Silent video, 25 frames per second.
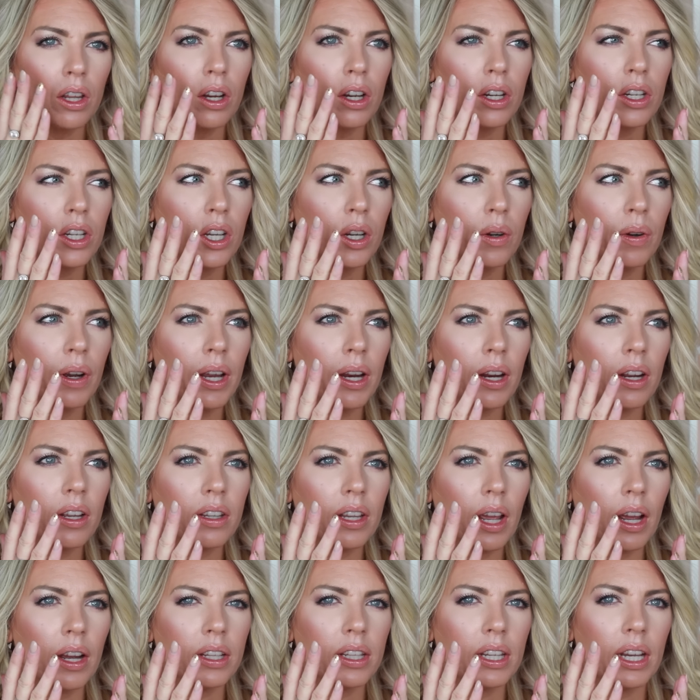look to it, because
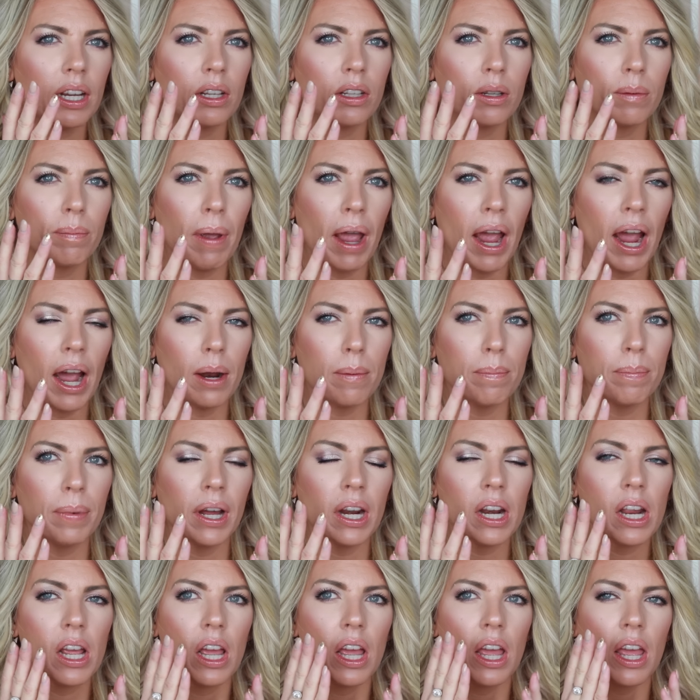that sounds bad,
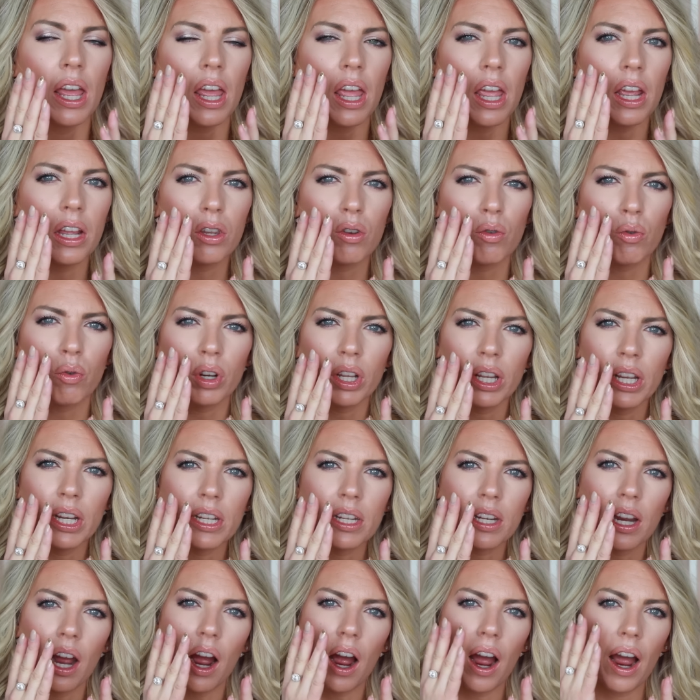but it's
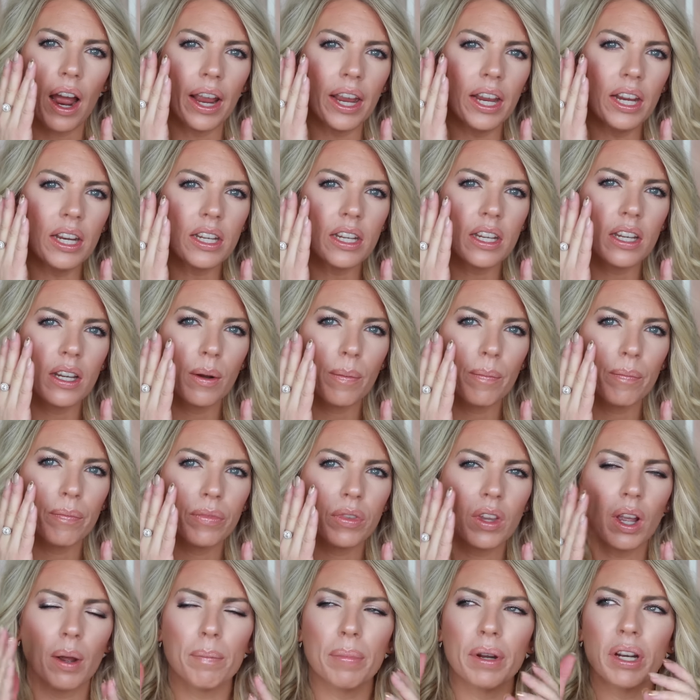really tight,
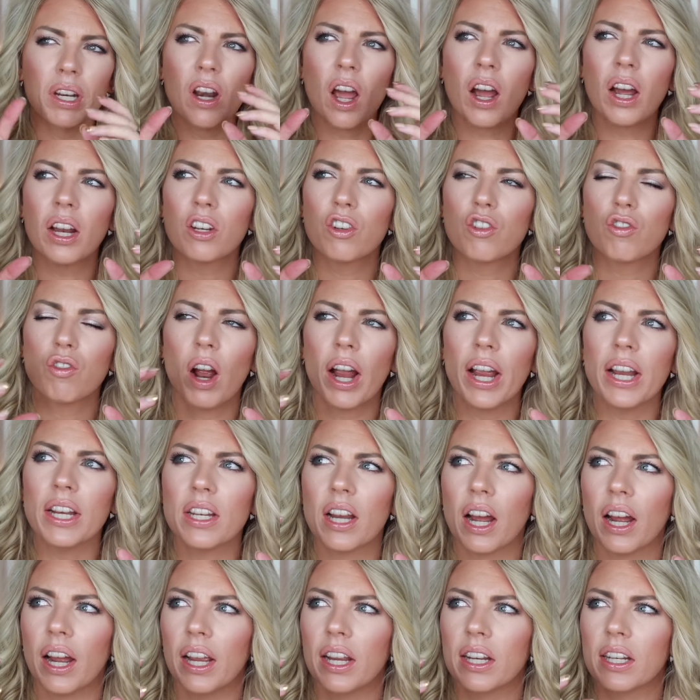but not dry
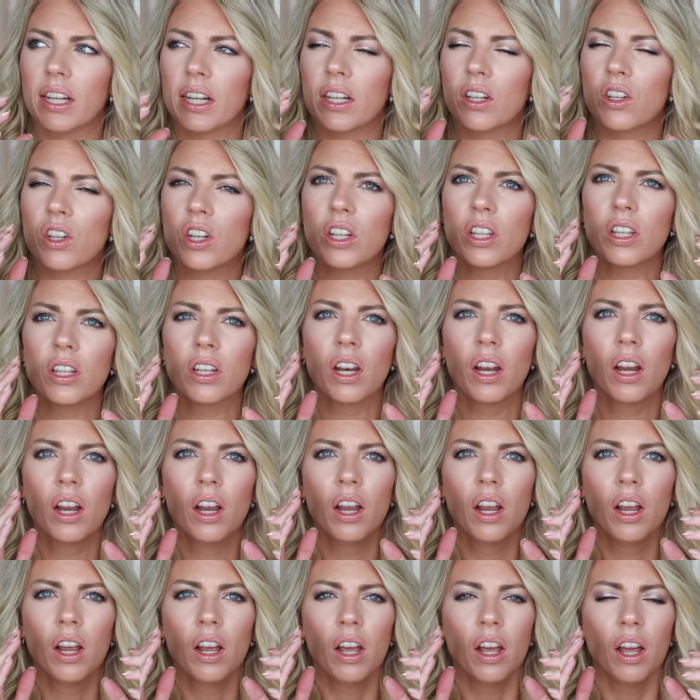tight. It just
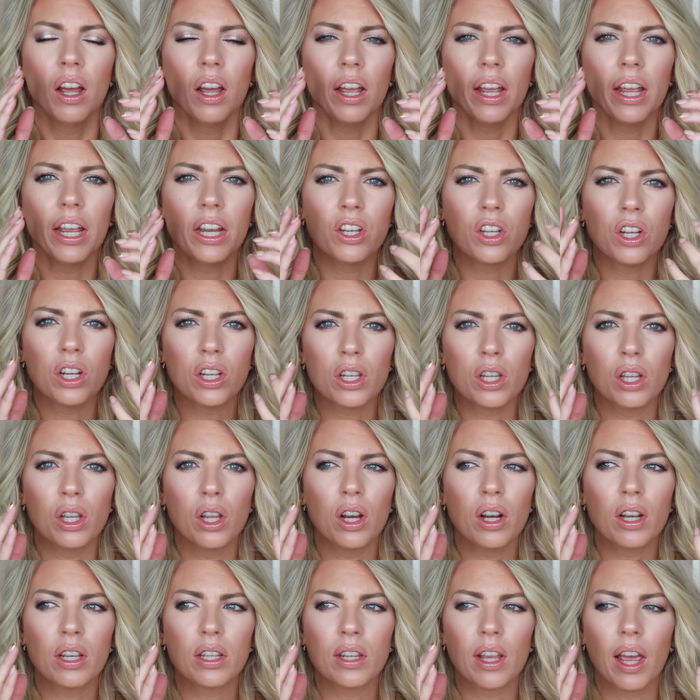
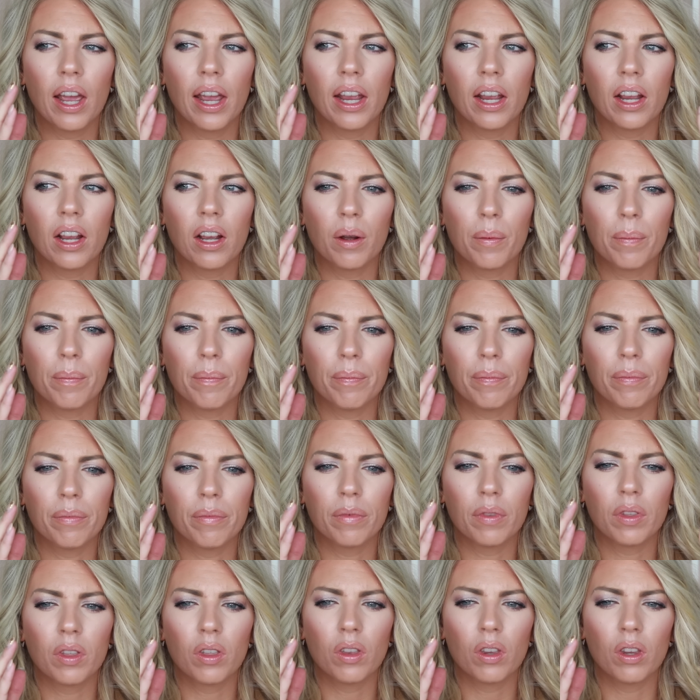looks like,
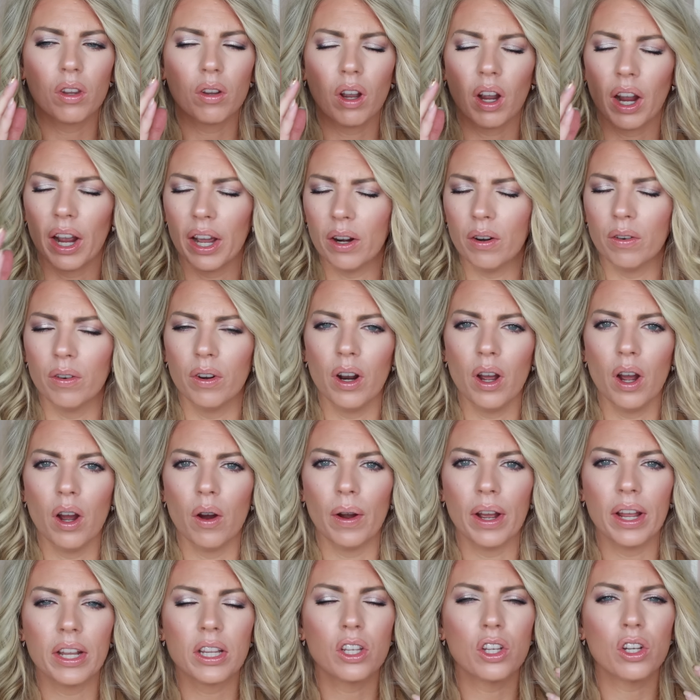I don't
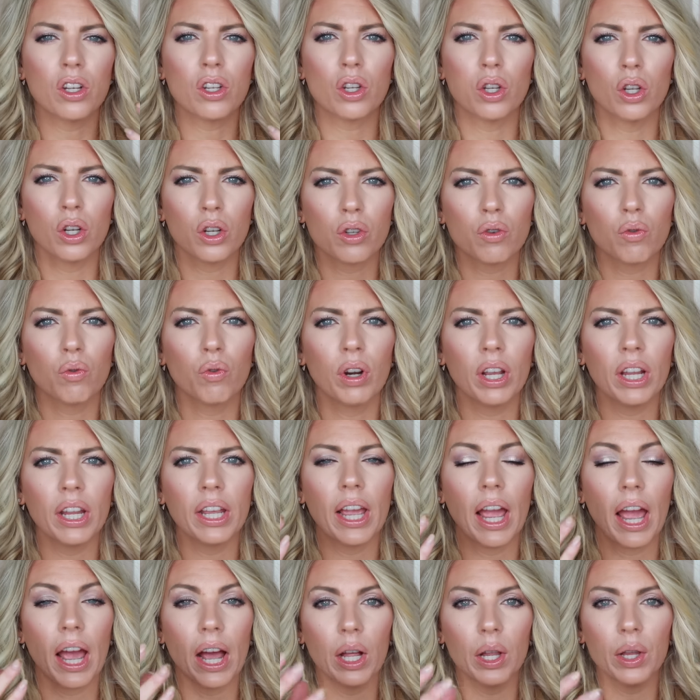know, it just looks
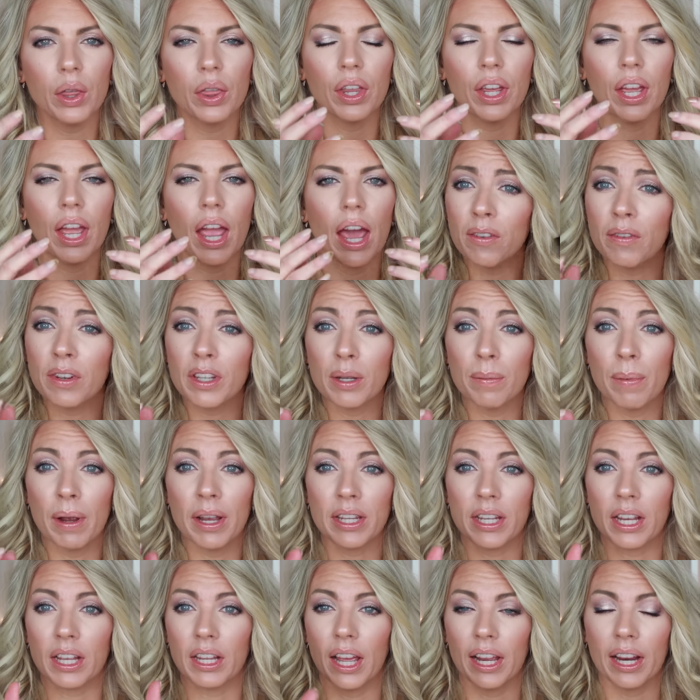really healthy. This stuff is
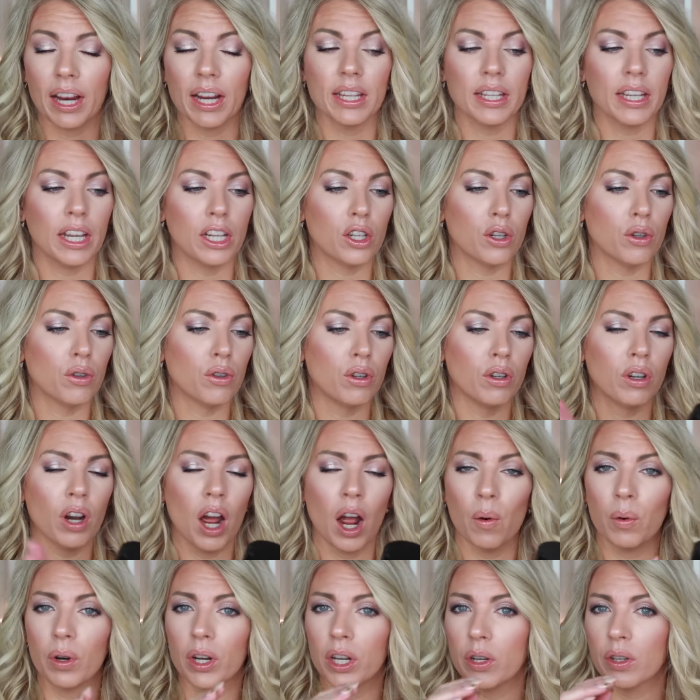amazing. Like I said, you do
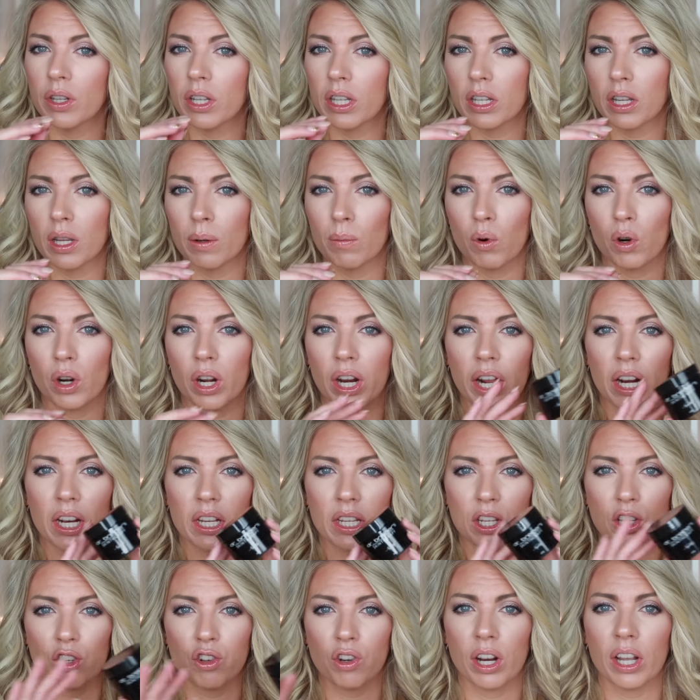not want to use this in the morning. It
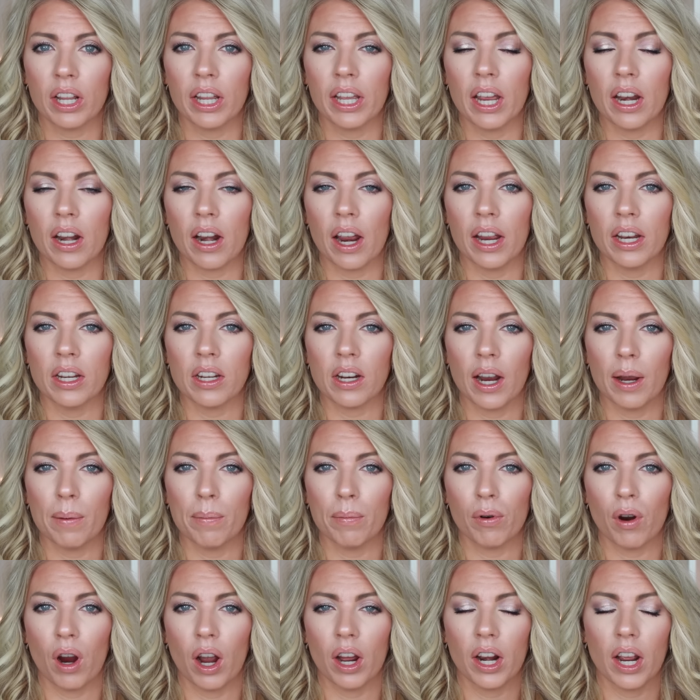is strictly a
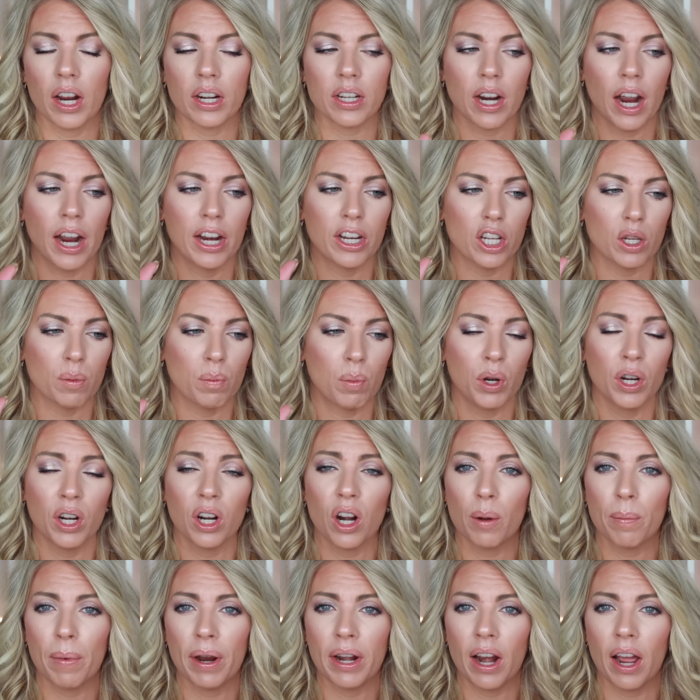nighttime product. I just put it
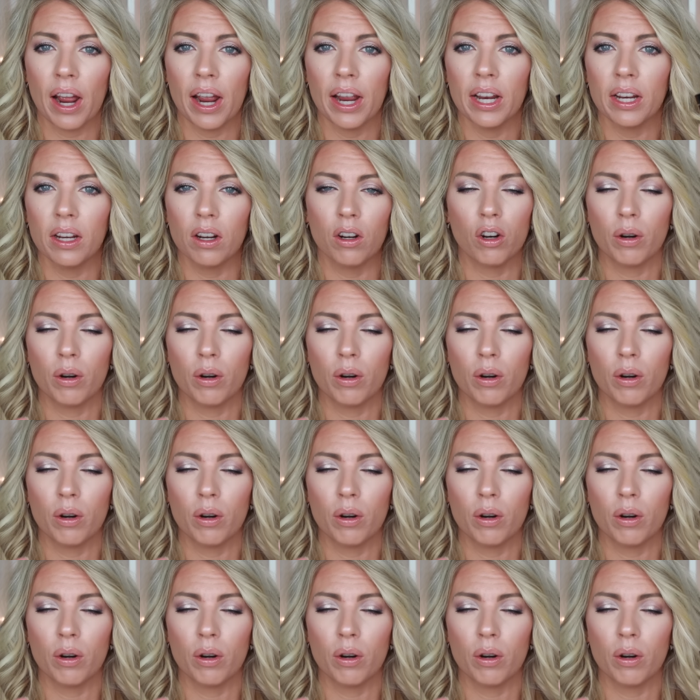on my night